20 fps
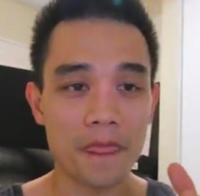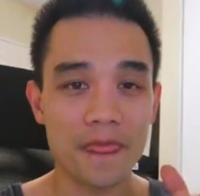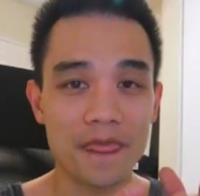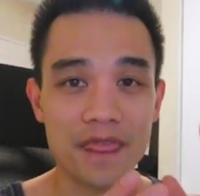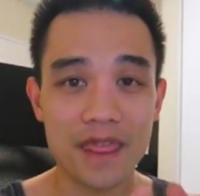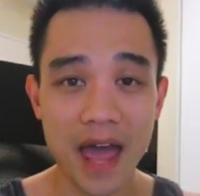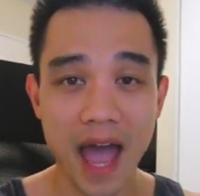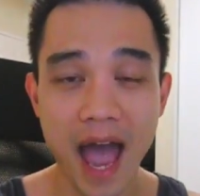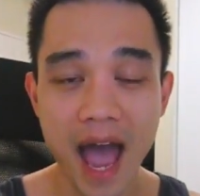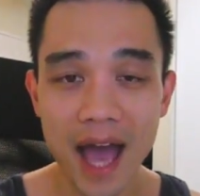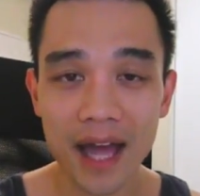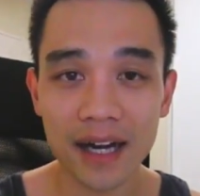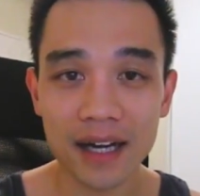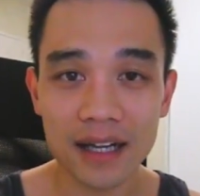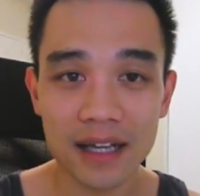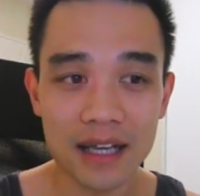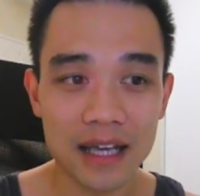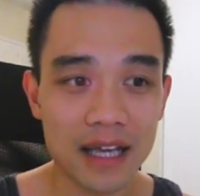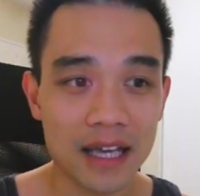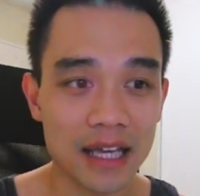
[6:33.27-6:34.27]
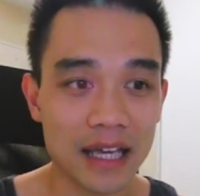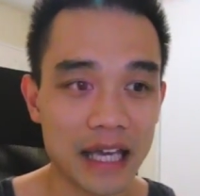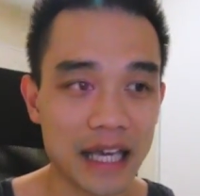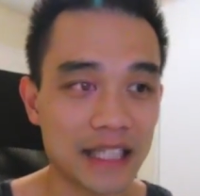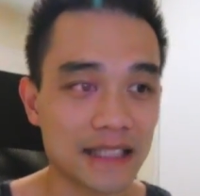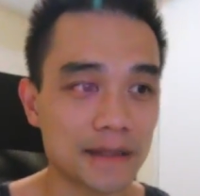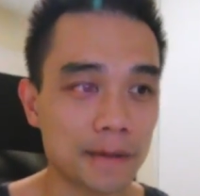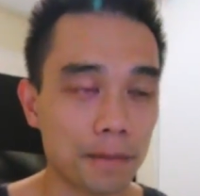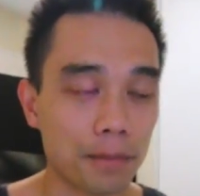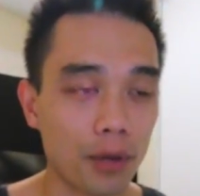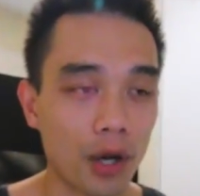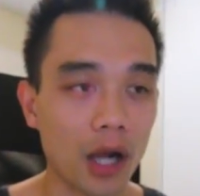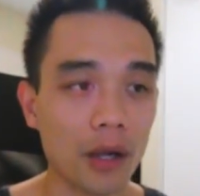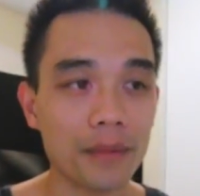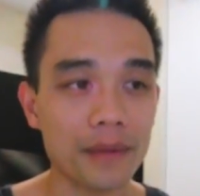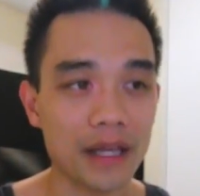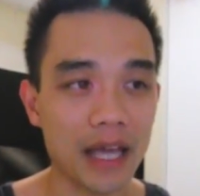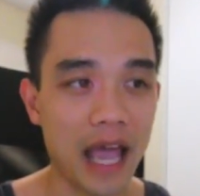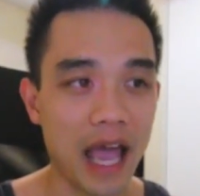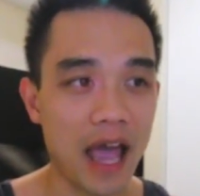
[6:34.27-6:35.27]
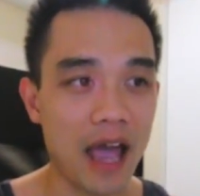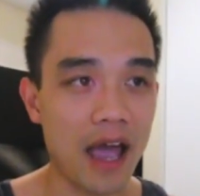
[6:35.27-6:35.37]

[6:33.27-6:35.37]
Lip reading: that is probably